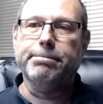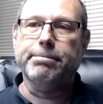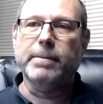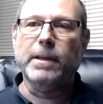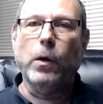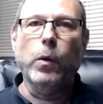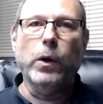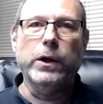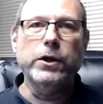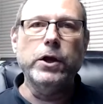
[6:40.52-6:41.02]

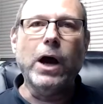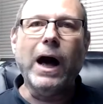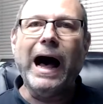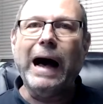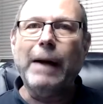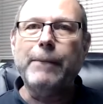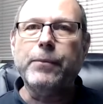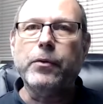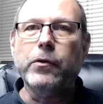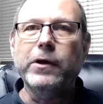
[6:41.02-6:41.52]
when you
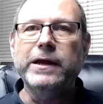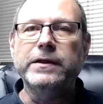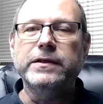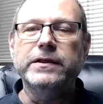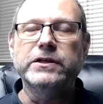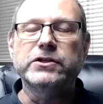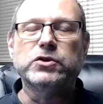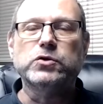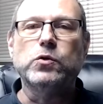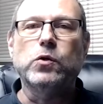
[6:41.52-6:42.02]
operate in
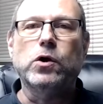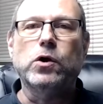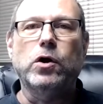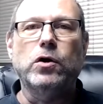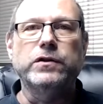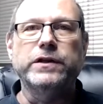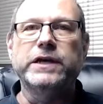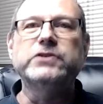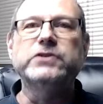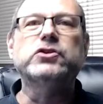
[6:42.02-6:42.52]
this world,
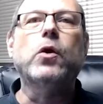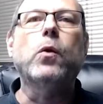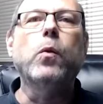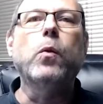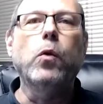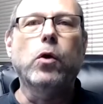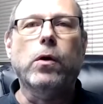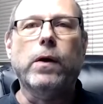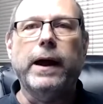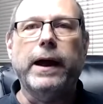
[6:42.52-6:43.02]
it's a
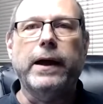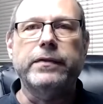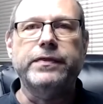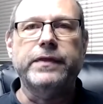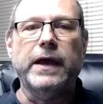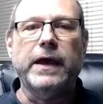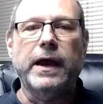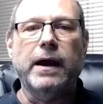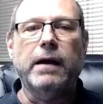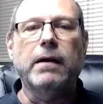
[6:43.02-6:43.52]
war out
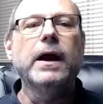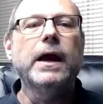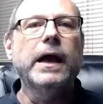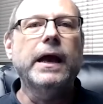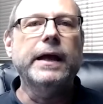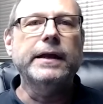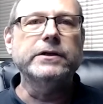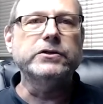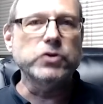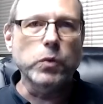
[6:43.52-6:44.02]
there,
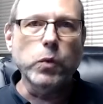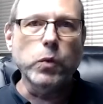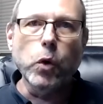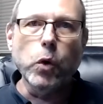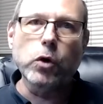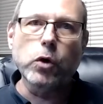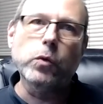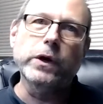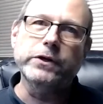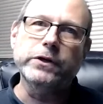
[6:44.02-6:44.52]
and it's a
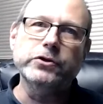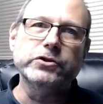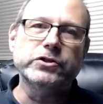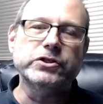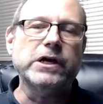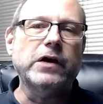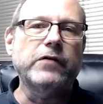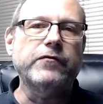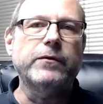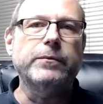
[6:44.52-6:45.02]
war when you're
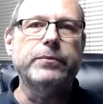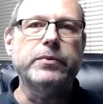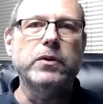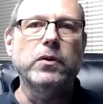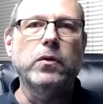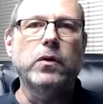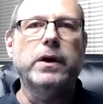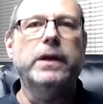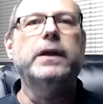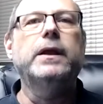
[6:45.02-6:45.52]

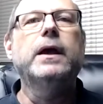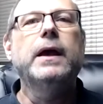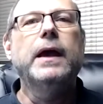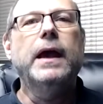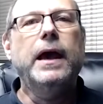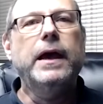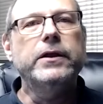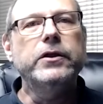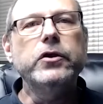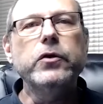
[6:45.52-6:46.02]
self-employed,
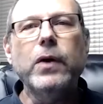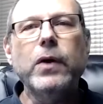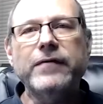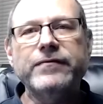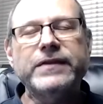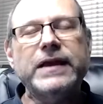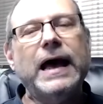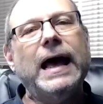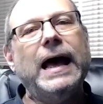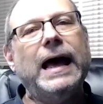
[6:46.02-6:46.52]
and you have
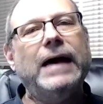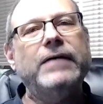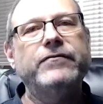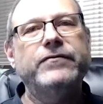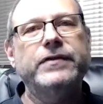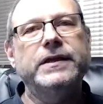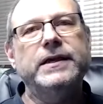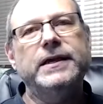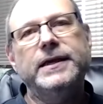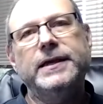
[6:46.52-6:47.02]
to have
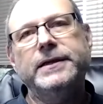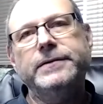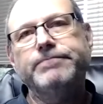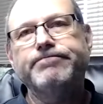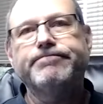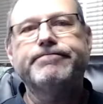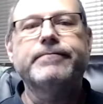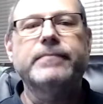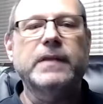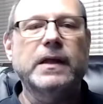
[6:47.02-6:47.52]
the
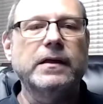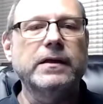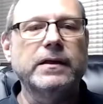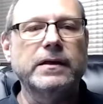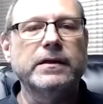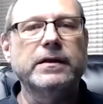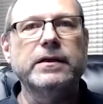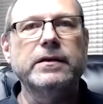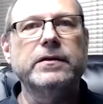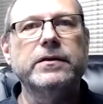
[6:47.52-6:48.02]

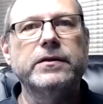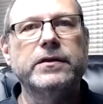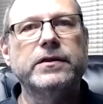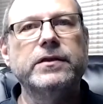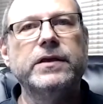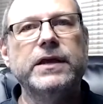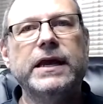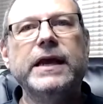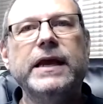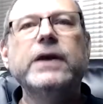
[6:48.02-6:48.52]

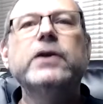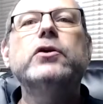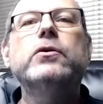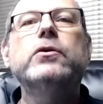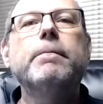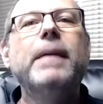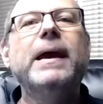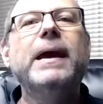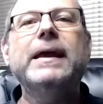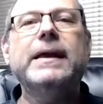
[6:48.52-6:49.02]
inner
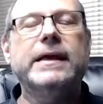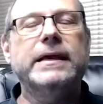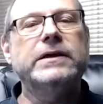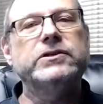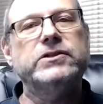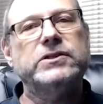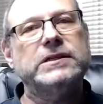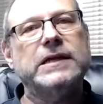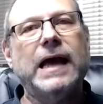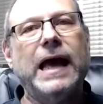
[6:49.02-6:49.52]

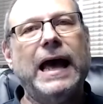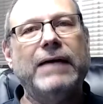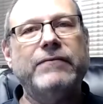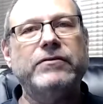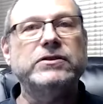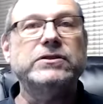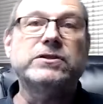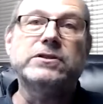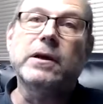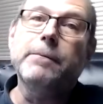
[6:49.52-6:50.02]
makings to have it.
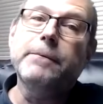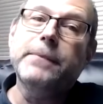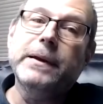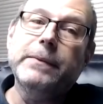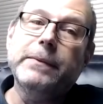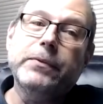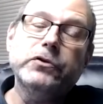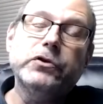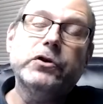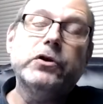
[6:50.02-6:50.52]
Some
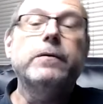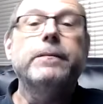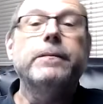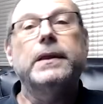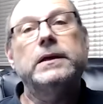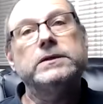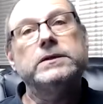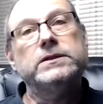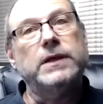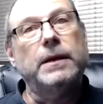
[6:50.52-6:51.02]
people do,
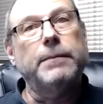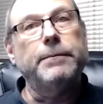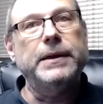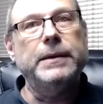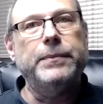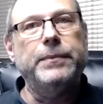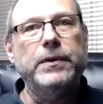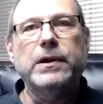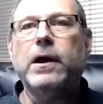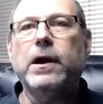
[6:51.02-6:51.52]
some
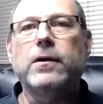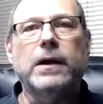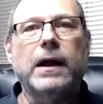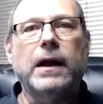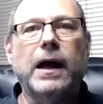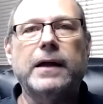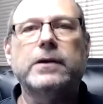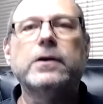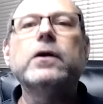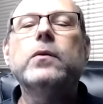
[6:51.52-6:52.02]
people don't. I
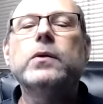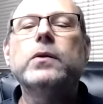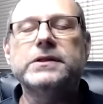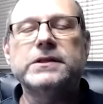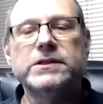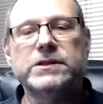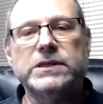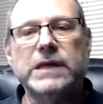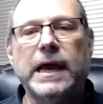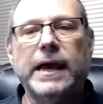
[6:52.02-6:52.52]
don't know what to
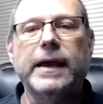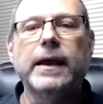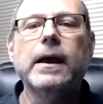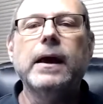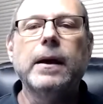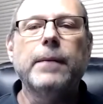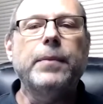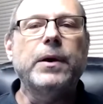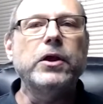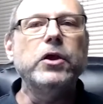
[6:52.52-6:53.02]
say,
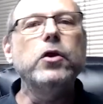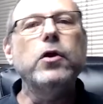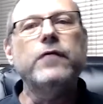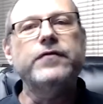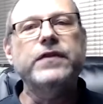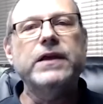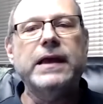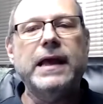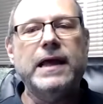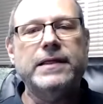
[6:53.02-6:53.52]
but you have
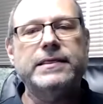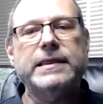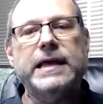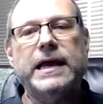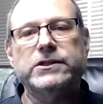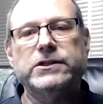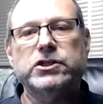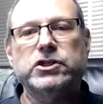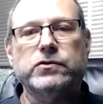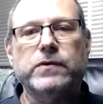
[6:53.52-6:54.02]
to get that
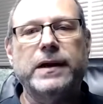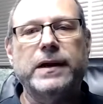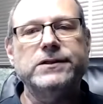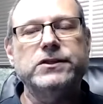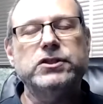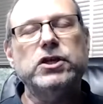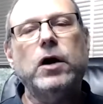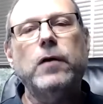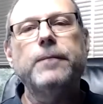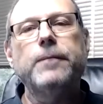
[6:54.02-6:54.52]
strength.
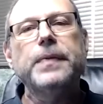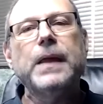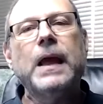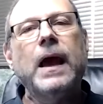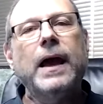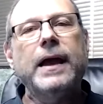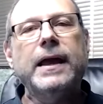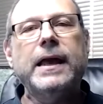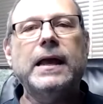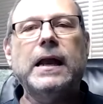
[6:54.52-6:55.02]
So
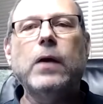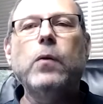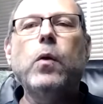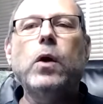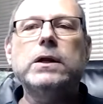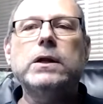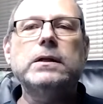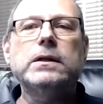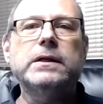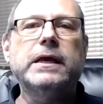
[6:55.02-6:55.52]
again, I
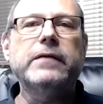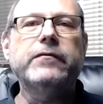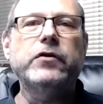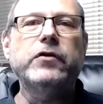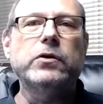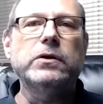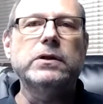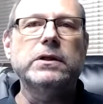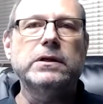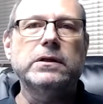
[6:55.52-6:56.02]
want to give
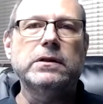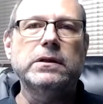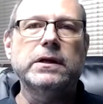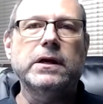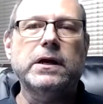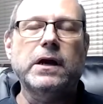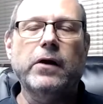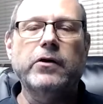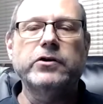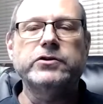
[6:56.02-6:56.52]
you a little
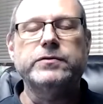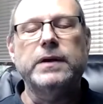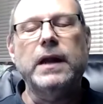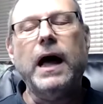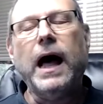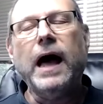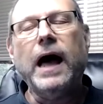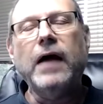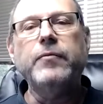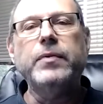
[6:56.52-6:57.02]
encouragement.
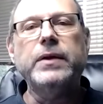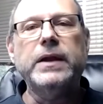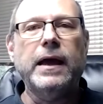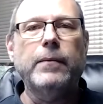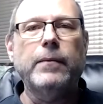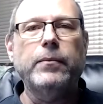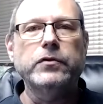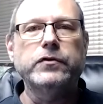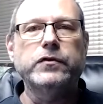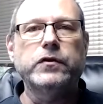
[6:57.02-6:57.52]
I've been
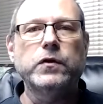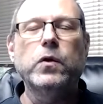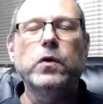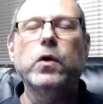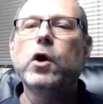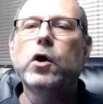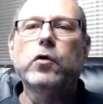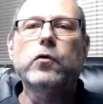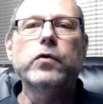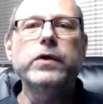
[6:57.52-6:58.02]
able to
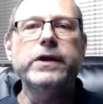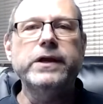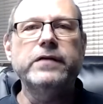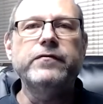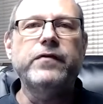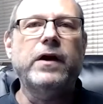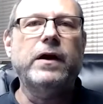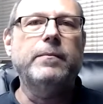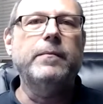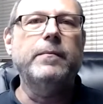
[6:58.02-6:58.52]

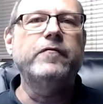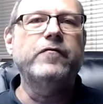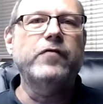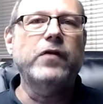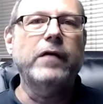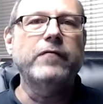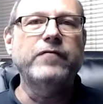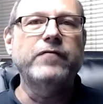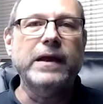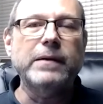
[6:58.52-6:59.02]

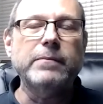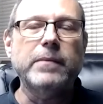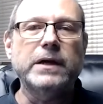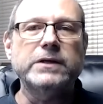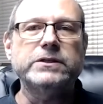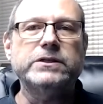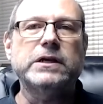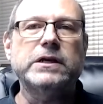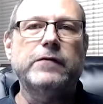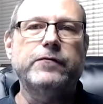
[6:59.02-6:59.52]
reinvent
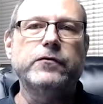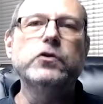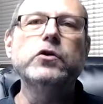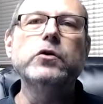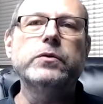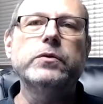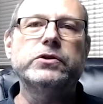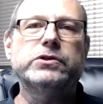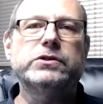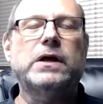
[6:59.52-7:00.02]
myself
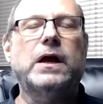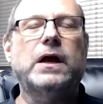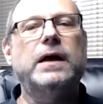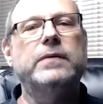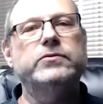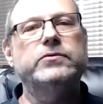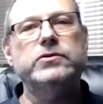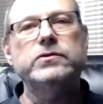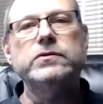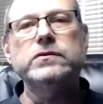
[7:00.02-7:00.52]
numerous times.
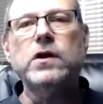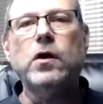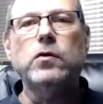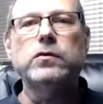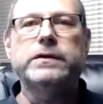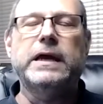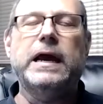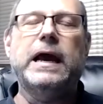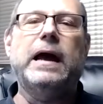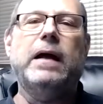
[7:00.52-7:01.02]
There's no
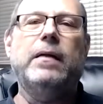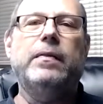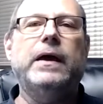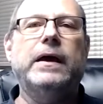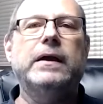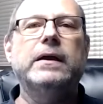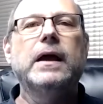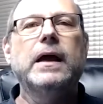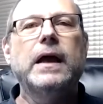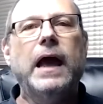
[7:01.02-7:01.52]
doubt that
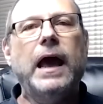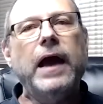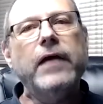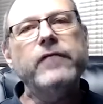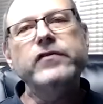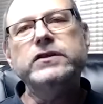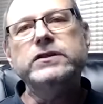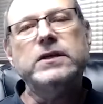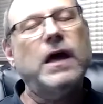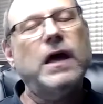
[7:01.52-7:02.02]
every
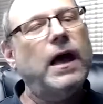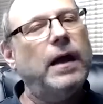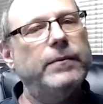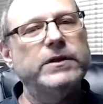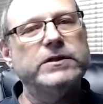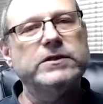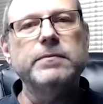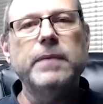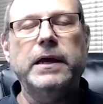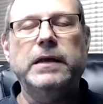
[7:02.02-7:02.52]
time
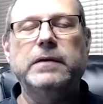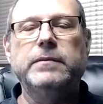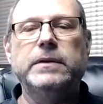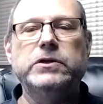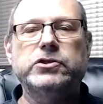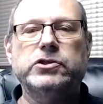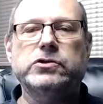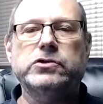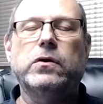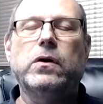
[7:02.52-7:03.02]
it's made me
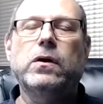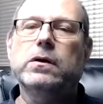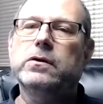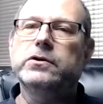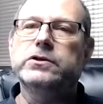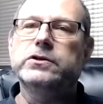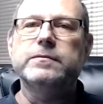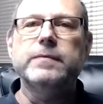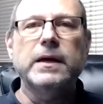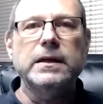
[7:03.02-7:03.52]
stronger,
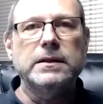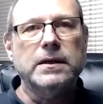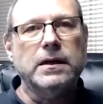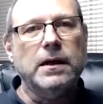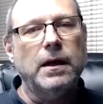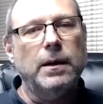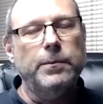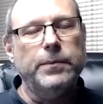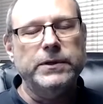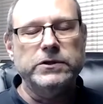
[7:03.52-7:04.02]
it's made the
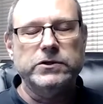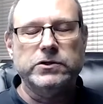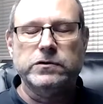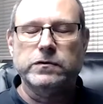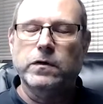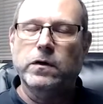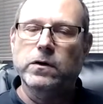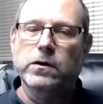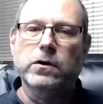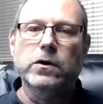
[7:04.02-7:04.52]
company
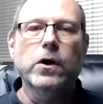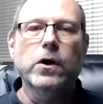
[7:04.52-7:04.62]
stronger.